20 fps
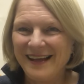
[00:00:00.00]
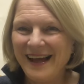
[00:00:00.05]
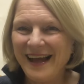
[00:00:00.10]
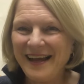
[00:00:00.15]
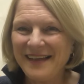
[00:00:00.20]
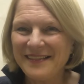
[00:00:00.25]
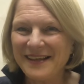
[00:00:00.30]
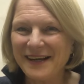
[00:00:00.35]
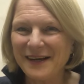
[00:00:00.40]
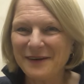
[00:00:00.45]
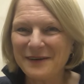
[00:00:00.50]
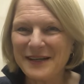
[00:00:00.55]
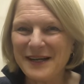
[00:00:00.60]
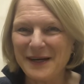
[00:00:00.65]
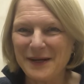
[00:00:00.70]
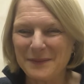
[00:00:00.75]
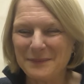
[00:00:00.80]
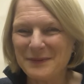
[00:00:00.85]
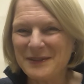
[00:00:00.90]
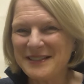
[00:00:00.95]
Hi there,
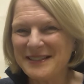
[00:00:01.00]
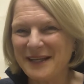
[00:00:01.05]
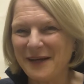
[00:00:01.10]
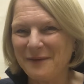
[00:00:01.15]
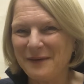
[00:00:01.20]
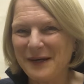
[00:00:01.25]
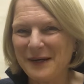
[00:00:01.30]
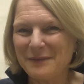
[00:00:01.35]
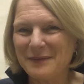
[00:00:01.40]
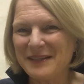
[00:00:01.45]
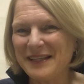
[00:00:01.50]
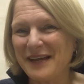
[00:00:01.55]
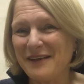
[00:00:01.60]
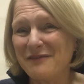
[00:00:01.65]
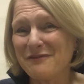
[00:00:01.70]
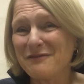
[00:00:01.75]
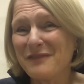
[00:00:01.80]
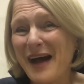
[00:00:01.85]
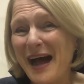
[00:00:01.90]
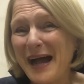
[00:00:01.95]
Karen Briscoe here with a
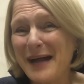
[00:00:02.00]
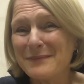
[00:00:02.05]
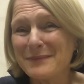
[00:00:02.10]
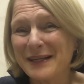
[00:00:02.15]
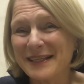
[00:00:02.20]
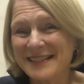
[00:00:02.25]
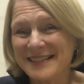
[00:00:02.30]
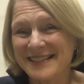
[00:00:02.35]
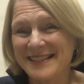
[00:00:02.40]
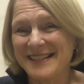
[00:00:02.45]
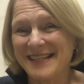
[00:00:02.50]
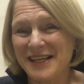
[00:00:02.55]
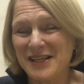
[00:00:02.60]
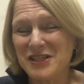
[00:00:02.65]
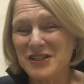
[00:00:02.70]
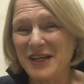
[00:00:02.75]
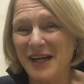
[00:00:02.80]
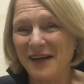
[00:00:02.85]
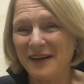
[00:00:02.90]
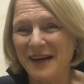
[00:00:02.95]
5-minute
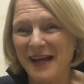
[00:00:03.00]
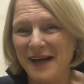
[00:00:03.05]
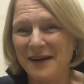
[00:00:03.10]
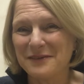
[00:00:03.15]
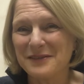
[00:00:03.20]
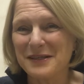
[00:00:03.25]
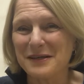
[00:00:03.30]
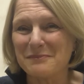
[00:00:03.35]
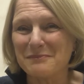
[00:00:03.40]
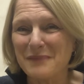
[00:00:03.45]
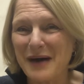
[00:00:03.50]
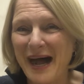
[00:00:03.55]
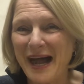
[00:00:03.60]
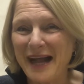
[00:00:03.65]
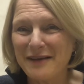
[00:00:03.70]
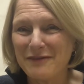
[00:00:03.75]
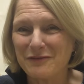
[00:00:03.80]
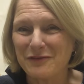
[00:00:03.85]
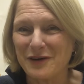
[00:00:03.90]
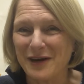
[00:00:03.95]
success shout out to
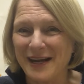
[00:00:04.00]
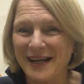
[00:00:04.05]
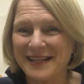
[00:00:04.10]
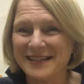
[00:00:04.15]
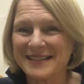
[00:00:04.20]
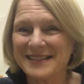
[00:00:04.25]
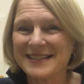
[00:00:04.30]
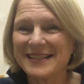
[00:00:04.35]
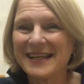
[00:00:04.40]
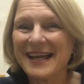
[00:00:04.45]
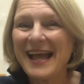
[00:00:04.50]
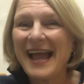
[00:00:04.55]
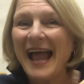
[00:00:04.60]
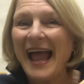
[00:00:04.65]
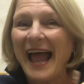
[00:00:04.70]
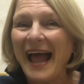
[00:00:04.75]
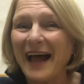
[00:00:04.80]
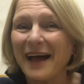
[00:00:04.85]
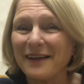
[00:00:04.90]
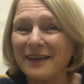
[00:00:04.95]
my friends,
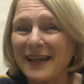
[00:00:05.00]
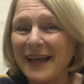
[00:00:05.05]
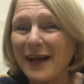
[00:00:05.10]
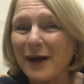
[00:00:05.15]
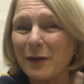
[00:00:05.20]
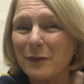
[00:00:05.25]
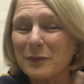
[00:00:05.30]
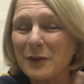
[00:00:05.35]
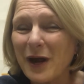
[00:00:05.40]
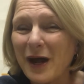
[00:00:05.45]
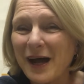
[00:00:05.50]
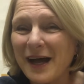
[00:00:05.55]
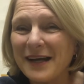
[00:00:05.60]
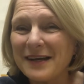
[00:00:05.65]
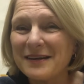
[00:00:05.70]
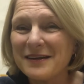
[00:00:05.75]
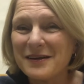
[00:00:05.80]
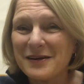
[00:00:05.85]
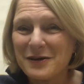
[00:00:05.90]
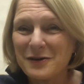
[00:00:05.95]
Hal
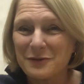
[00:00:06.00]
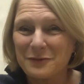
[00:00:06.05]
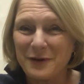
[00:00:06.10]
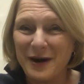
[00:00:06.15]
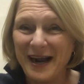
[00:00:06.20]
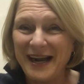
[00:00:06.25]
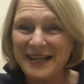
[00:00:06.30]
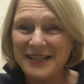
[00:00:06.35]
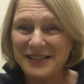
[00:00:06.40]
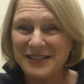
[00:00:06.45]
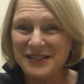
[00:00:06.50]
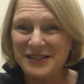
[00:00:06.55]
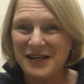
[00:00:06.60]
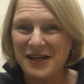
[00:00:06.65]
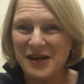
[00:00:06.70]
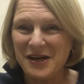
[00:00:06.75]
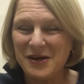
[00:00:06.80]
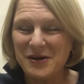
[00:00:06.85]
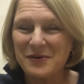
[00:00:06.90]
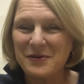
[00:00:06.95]
Elrod, Ryan
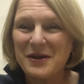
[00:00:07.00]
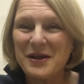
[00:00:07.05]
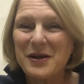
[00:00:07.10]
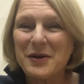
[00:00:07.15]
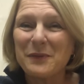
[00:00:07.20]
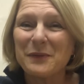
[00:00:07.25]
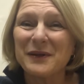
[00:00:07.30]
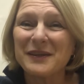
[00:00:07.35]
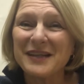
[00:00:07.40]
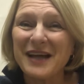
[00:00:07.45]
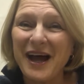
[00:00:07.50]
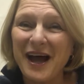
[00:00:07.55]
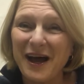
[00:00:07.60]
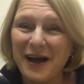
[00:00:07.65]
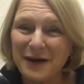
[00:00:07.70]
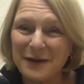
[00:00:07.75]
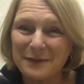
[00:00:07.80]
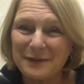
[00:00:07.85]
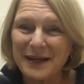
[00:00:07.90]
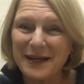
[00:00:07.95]
Snow with
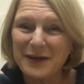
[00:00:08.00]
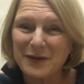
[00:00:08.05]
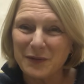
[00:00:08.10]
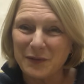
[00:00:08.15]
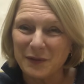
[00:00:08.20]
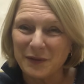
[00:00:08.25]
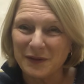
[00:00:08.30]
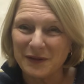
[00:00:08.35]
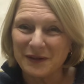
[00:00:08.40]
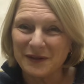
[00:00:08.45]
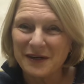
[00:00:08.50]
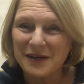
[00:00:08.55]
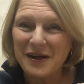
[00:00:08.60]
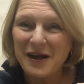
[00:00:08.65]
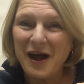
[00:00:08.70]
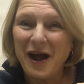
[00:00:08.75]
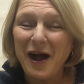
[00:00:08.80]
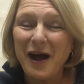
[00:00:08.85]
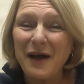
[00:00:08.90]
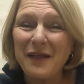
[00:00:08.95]
Honoree Corder
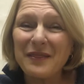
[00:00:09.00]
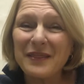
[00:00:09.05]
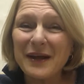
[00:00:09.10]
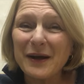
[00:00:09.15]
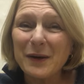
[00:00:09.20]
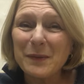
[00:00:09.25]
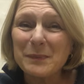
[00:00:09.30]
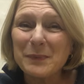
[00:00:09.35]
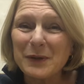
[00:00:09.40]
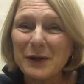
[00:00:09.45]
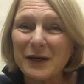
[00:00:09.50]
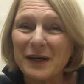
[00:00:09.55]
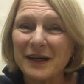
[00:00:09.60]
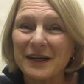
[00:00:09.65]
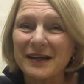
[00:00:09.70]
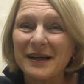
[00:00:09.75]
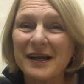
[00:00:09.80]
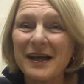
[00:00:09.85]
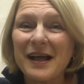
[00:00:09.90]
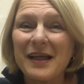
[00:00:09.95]
on their
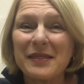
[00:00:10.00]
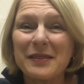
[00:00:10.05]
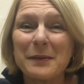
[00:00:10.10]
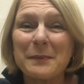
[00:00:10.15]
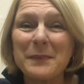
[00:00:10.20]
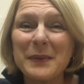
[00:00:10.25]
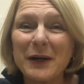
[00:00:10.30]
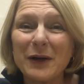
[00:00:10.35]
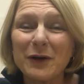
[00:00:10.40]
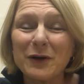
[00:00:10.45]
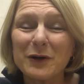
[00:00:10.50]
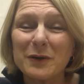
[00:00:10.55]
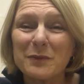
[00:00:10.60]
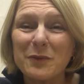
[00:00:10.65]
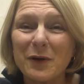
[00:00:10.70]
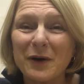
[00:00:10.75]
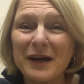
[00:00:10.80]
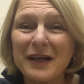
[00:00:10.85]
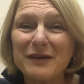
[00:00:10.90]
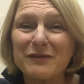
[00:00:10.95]
book, The Miracle
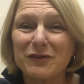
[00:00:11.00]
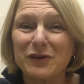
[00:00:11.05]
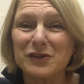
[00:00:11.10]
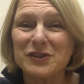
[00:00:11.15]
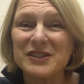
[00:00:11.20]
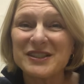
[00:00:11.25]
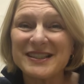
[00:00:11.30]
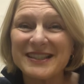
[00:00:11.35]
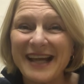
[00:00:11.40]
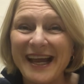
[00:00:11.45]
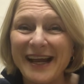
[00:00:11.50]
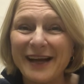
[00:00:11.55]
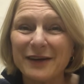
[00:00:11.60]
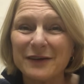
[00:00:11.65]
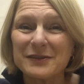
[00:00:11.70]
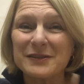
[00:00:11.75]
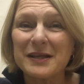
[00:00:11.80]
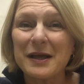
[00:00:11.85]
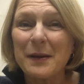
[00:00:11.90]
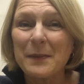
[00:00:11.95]
Morning for
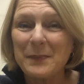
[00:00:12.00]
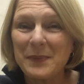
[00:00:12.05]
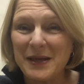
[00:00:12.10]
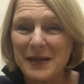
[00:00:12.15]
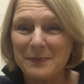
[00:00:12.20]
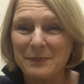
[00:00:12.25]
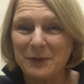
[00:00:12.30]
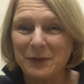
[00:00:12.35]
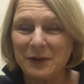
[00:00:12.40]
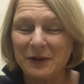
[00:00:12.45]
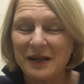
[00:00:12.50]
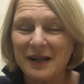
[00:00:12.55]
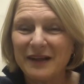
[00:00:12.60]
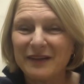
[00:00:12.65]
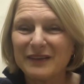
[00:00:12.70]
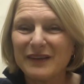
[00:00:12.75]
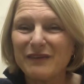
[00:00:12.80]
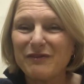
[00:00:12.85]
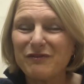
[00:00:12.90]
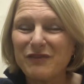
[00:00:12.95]
Salespeople,
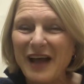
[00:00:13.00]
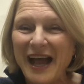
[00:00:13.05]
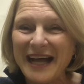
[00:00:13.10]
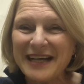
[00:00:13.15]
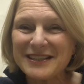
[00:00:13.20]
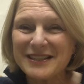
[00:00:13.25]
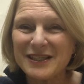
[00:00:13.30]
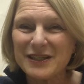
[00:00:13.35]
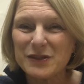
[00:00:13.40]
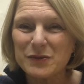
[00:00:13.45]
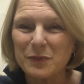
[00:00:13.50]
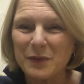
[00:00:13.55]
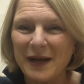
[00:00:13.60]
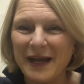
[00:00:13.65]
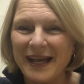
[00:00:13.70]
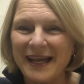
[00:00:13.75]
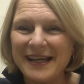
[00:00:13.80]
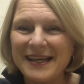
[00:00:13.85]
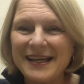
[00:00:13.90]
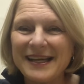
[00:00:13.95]
the fastest
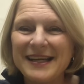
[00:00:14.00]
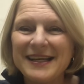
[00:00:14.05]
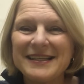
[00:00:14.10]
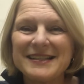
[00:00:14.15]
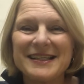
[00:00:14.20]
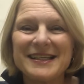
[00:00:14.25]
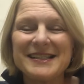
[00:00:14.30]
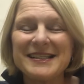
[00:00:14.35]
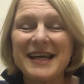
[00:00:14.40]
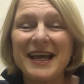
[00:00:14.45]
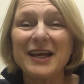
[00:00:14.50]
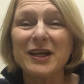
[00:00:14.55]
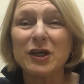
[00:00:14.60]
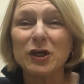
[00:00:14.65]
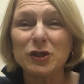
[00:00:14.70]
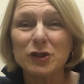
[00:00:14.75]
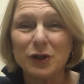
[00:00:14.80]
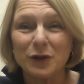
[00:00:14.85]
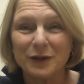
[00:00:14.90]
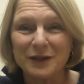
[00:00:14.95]
way to
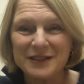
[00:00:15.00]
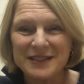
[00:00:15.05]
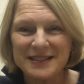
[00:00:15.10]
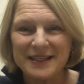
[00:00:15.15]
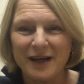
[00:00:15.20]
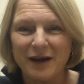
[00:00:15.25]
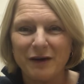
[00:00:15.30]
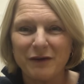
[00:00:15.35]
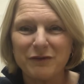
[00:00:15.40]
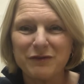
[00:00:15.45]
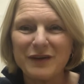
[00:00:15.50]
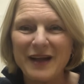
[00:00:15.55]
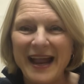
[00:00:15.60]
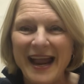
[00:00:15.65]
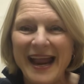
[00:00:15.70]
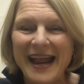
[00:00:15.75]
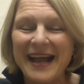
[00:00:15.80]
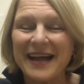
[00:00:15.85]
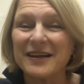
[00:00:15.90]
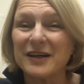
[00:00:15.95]
take yourself
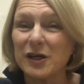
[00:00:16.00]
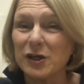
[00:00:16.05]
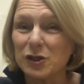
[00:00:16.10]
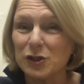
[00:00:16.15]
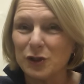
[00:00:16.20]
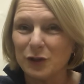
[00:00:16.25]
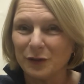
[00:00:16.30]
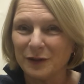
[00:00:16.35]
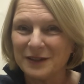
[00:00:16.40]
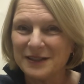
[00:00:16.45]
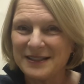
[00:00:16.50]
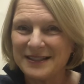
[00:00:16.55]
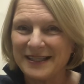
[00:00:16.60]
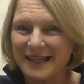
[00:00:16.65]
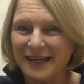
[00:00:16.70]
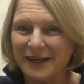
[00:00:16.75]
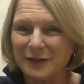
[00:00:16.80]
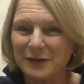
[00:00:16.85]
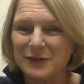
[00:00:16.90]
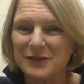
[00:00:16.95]
and your
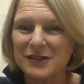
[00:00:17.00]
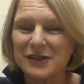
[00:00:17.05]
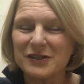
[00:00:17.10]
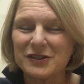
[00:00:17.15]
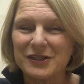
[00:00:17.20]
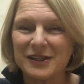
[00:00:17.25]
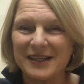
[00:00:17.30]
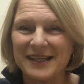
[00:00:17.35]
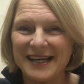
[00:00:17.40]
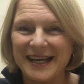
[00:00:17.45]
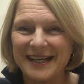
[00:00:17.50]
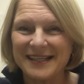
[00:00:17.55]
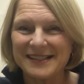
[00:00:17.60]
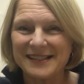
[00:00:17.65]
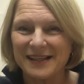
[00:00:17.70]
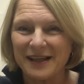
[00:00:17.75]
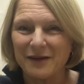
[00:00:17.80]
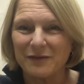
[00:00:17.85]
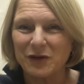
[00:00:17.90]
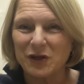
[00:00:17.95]
sales to the
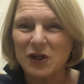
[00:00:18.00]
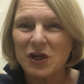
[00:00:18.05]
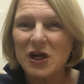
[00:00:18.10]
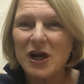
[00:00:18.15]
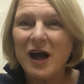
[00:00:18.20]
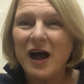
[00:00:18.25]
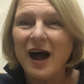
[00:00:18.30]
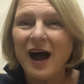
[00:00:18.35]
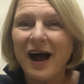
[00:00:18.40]
next level.